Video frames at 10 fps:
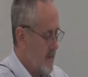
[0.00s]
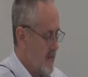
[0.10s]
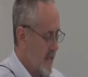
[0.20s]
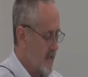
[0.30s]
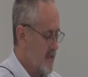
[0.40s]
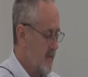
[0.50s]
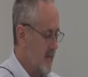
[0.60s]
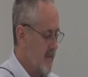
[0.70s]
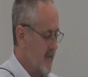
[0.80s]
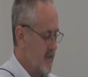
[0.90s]
2
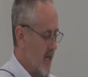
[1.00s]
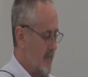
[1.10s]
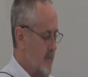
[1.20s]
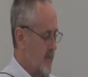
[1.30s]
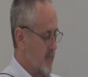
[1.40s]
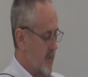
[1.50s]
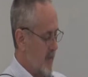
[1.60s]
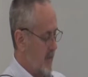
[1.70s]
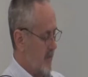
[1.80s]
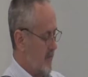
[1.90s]
Timothy chapter
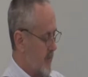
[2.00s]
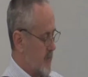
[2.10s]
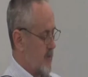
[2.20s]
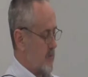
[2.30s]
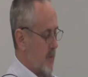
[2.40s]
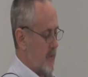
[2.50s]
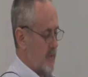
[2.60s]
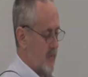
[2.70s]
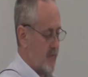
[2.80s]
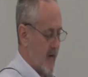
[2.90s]
3 verses 1
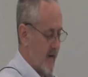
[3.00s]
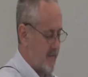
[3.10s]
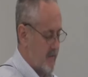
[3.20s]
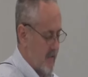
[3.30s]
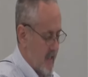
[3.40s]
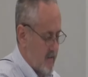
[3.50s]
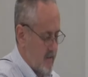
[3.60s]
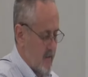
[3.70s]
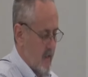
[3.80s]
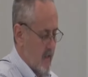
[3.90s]
through 5
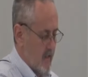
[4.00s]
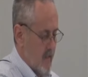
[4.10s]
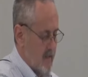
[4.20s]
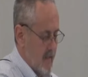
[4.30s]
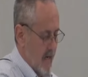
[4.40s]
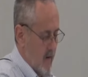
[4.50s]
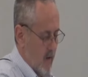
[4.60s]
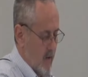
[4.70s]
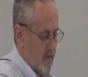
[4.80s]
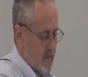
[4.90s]
states this now
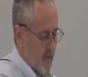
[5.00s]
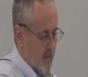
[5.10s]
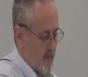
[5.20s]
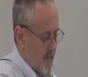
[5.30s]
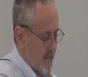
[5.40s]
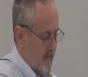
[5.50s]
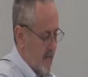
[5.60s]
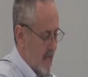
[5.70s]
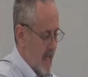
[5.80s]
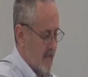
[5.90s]
also that in
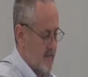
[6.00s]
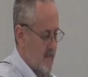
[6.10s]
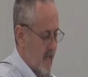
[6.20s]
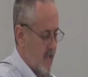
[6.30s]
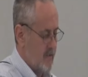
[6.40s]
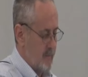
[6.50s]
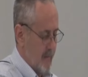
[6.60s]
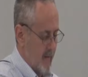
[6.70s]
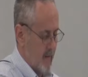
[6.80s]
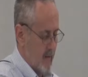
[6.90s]
the last days
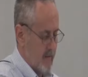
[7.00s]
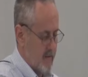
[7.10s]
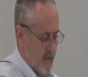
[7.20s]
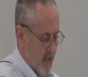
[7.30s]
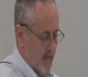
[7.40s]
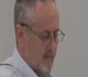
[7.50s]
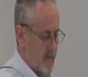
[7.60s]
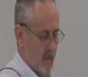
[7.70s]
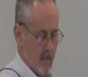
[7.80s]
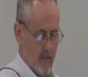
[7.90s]
perilous times
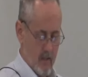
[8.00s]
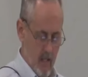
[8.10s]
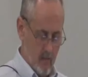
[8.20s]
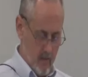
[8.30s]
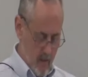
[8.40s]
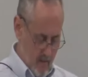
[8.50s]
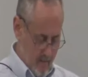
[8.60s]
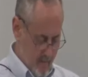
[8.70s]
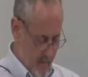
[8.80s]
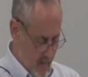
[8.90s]
shall
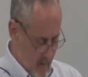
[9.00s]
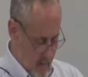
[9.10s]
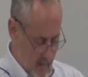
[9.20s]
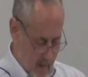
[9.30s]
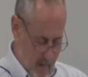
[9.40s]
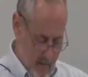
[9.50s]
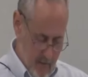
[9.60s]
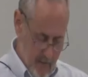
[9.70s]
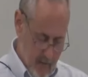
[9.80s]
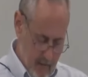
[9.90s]
come. Now let us
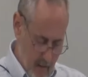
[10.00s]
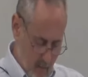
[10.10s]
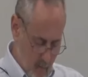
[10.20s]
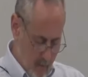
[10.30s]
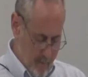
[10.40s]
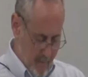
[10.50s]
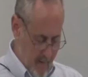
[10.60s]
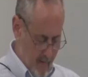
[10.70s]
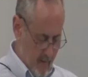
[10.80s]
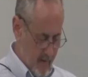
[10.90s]
look at that word
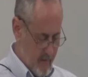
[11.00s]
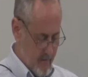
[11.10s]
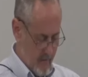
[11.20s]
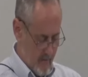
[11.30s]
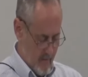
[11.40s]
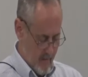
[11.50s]
perilous.